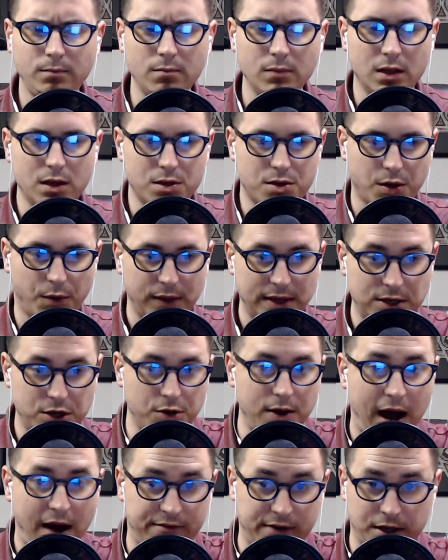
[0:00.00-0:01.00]
So we
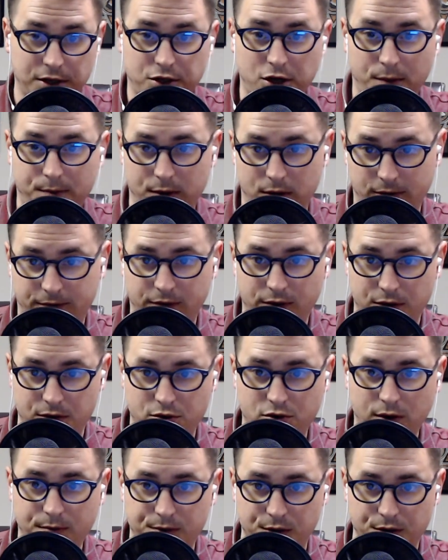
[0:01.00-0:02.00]
do have an interpreter for the
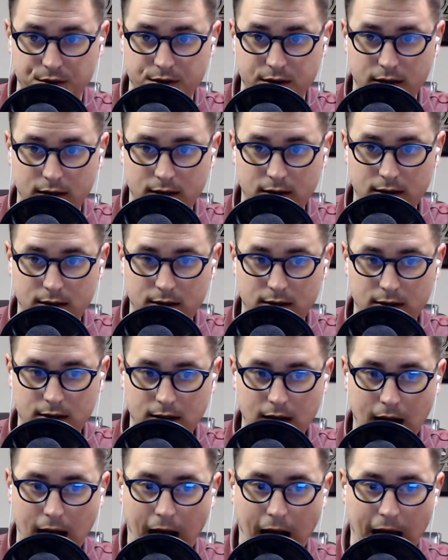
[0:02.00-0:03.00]
scriptures,
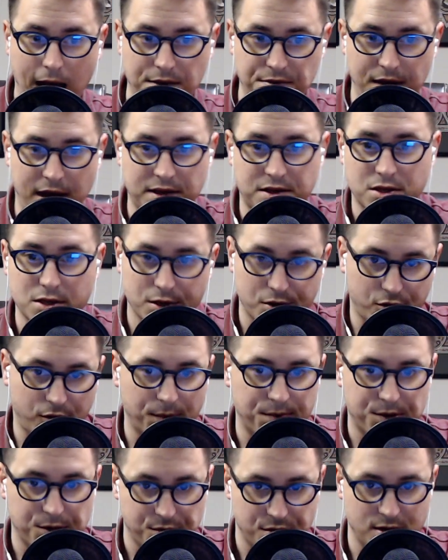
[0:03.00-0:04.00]
and that's the
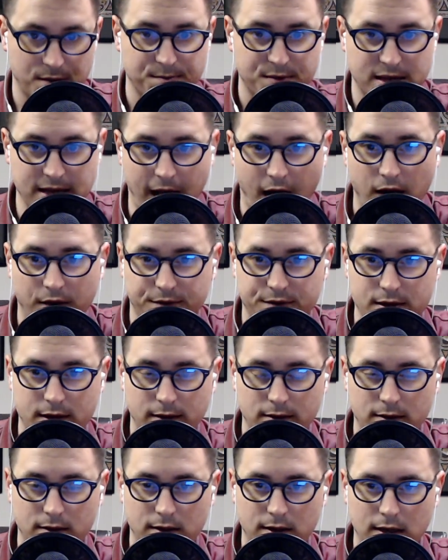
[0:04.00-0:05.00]
scriptures themselves.
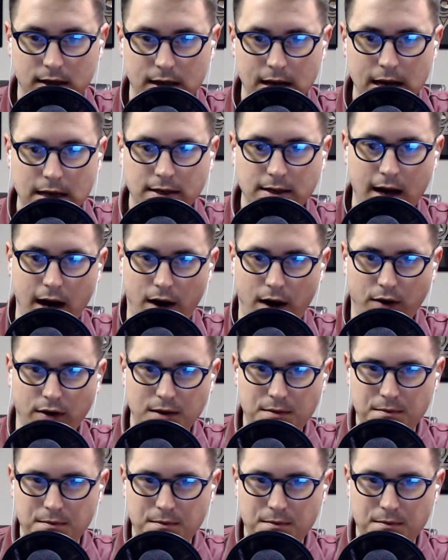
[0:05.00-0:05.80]
Now,